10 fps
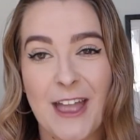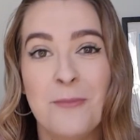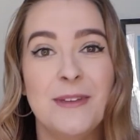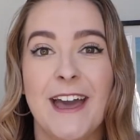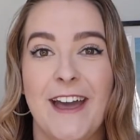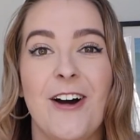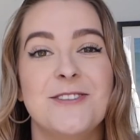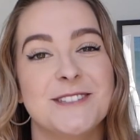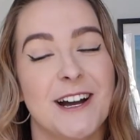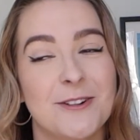But yeah,
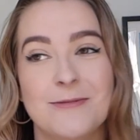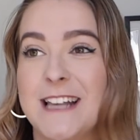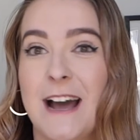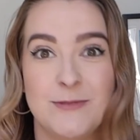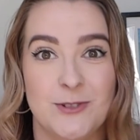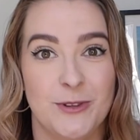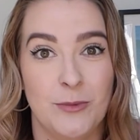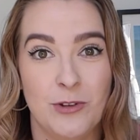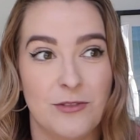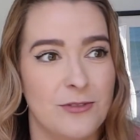Osaka was absolutely
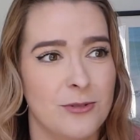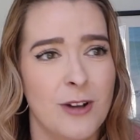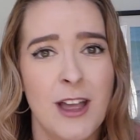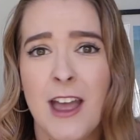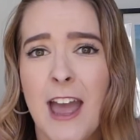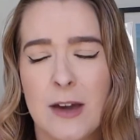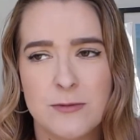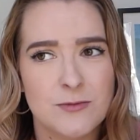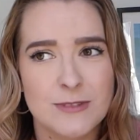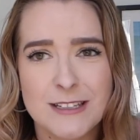beautiful. It
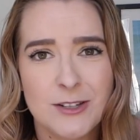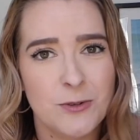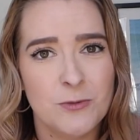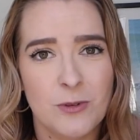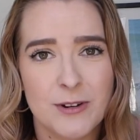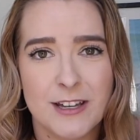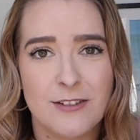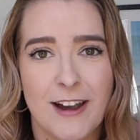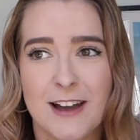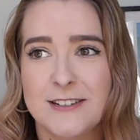was really cool walking
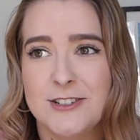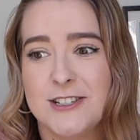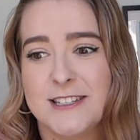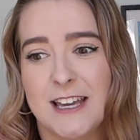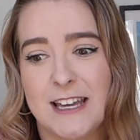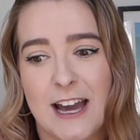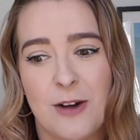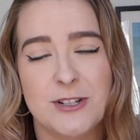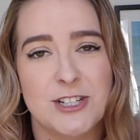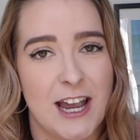around and just seeing
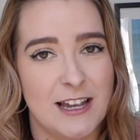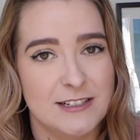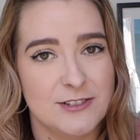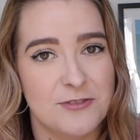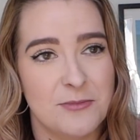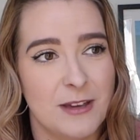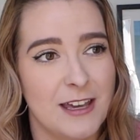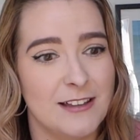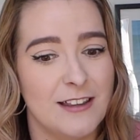how it changed from being